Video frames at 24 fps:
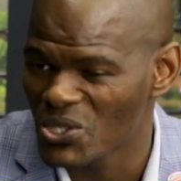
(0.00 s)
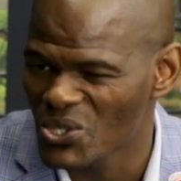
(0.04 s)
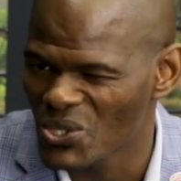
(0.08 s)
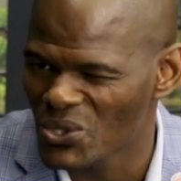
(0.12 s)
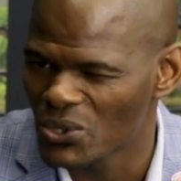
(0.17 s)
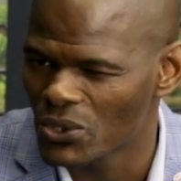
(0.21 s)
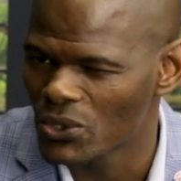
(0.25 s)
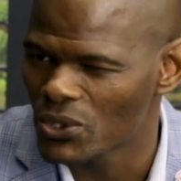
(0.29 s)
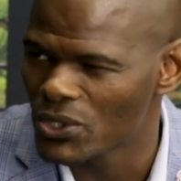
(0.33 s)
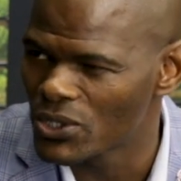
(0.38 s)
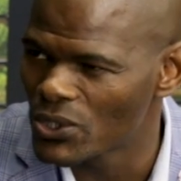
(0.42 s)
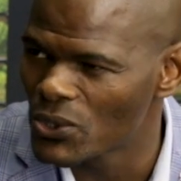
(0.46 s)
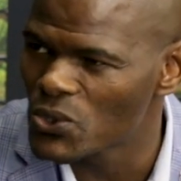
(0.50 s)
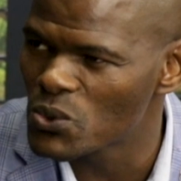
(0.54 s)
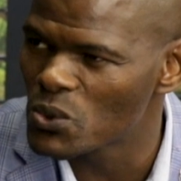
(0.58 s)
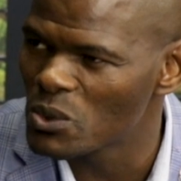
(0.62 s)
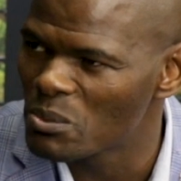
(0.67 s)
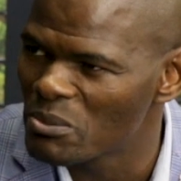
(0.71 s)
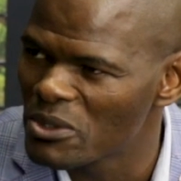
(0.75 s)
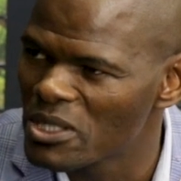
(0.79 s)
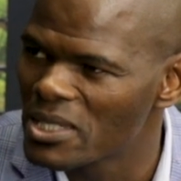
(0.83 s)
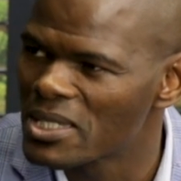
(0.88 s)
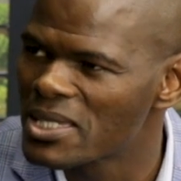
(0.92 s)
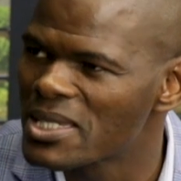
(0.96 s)
So those
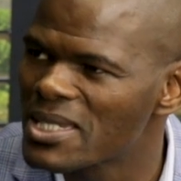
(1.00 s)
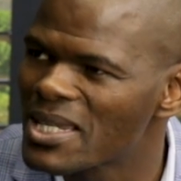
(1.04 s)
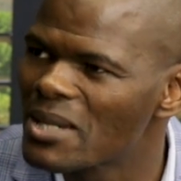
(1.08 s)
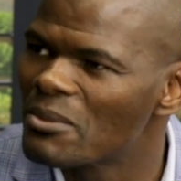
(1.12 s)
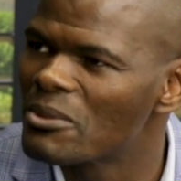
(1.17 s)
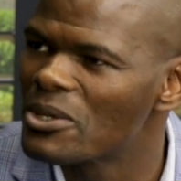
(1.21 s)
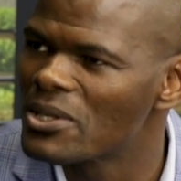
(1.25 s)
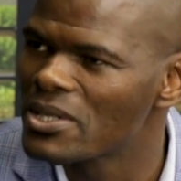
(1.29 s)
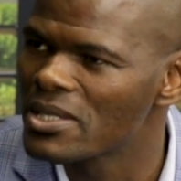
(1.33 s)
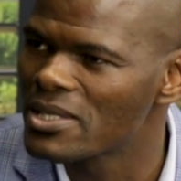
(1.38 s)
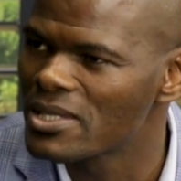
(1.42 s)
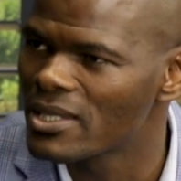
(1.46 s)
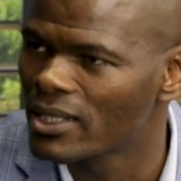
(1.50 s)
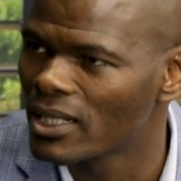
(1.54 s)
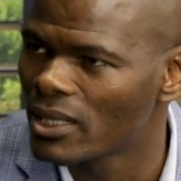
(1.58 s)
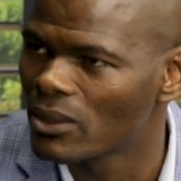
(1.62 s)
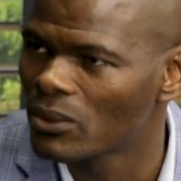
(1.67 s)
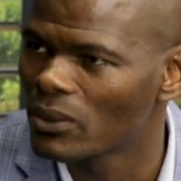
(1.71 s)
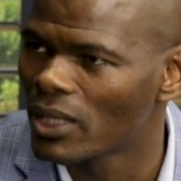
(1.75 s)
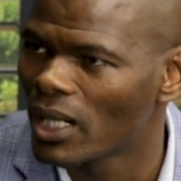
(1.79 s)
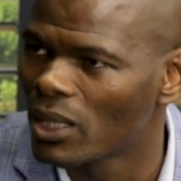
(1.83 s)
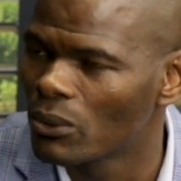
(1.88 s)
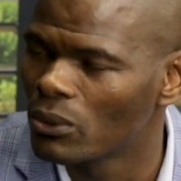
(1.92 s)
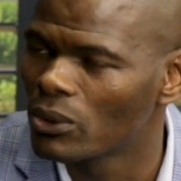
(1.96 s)
would be the summaries that
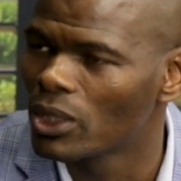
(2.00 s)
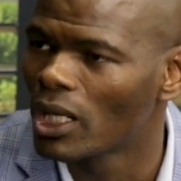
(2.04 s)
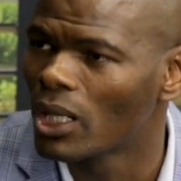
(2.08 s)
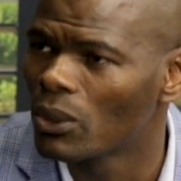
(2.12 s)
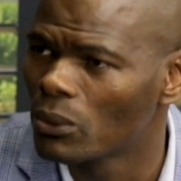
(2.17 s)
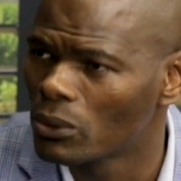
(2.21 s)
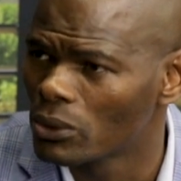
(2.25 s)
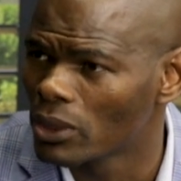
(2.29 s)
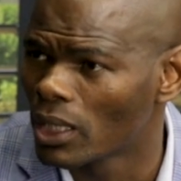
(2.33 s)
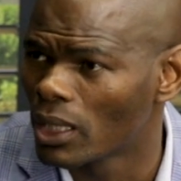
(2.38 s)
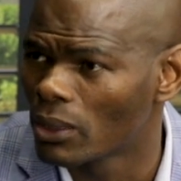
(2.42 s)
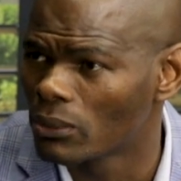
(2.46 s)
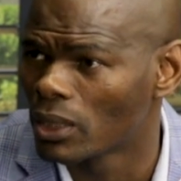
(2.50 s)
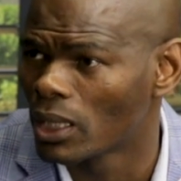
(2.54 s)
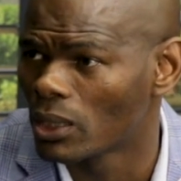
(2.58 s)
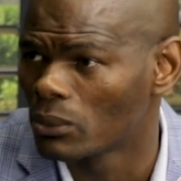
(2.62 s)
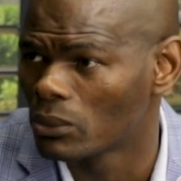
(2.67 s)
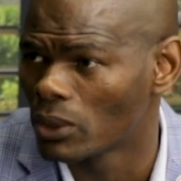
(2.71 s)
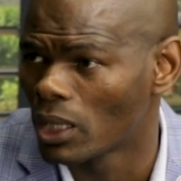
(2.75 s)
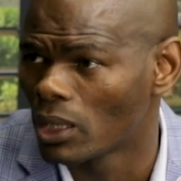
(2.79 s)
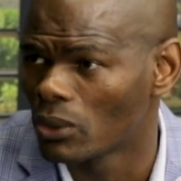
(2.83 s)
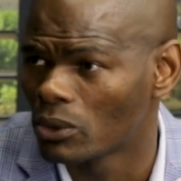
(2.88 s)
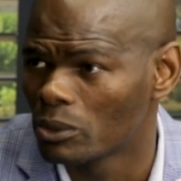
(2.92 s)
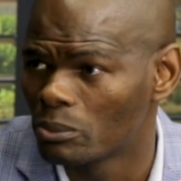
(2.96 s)

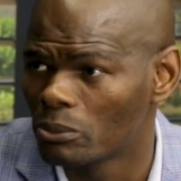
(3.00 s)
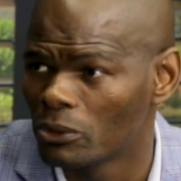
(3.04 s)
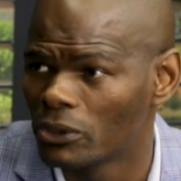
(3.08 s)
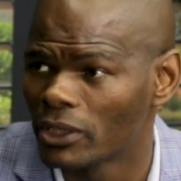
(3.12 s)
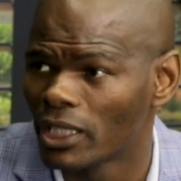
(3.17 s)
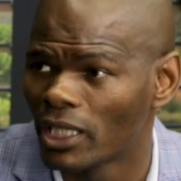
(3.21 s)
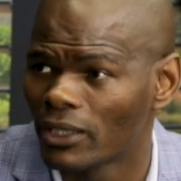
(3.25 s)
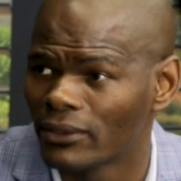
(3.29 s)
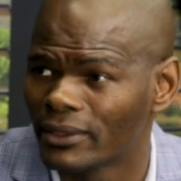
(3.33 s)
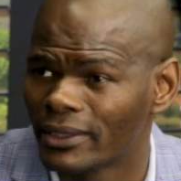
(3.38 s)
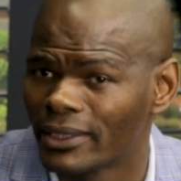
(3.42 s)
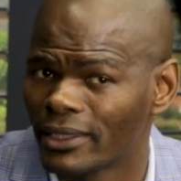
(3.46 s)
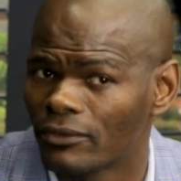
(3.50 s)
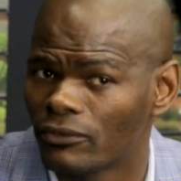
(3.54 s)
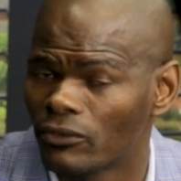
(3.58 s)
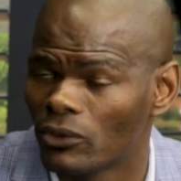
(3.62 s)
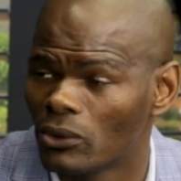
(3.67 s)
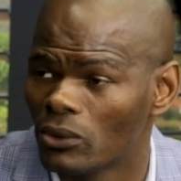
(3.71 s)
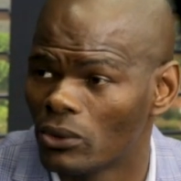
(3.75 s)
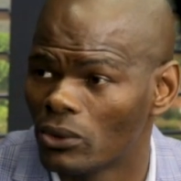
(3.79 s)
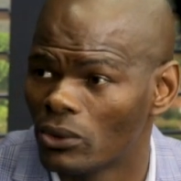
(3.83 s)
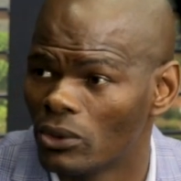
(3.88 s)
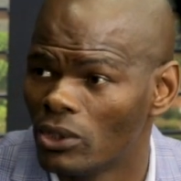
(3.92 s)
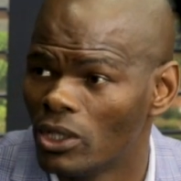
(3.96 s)
I would put out there
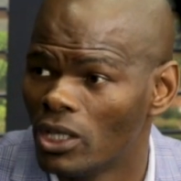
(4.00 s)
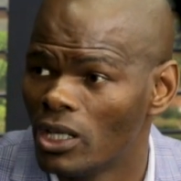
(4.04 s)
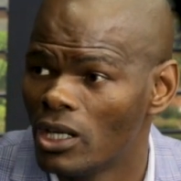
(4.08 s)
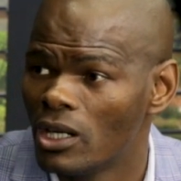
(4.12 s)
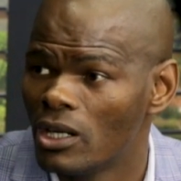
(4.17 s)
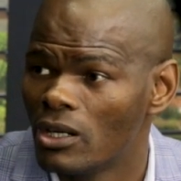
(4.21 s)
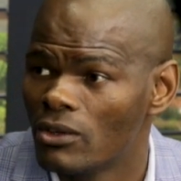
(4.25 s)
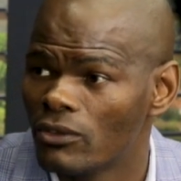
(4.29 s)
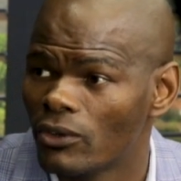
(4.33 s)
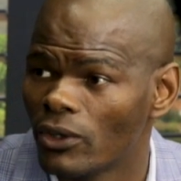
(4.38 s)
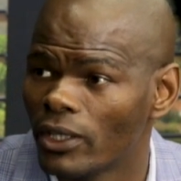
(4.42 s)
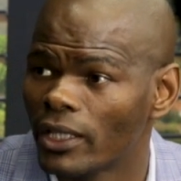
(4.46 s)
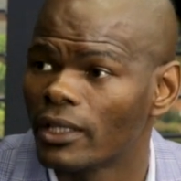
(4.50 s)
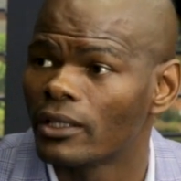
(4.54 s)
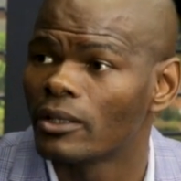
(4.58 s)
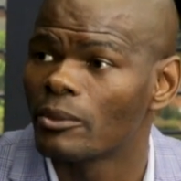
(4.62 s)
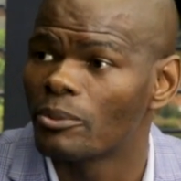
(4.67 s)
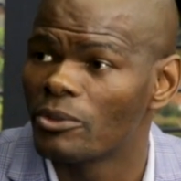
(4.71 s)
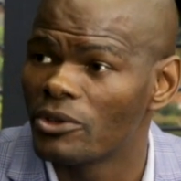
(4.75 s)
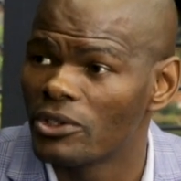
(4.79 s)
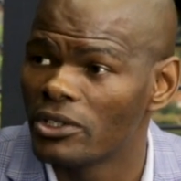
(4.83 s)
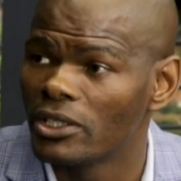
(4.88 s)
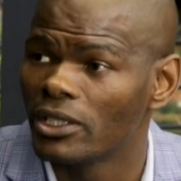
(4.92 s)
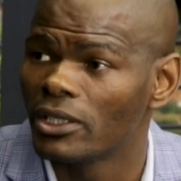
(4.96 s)
for an
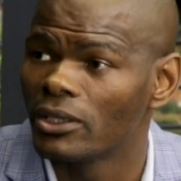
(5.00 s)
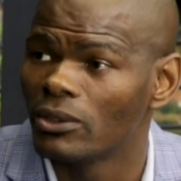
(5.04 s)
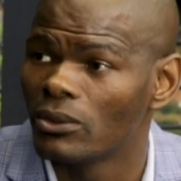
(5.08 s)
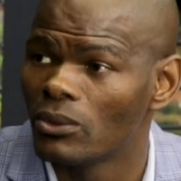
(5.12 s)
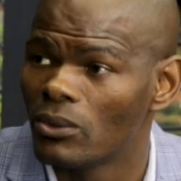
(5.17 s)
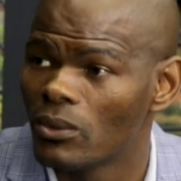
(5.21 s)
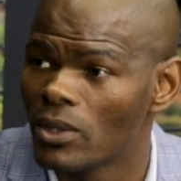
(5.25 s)
entrepreneur who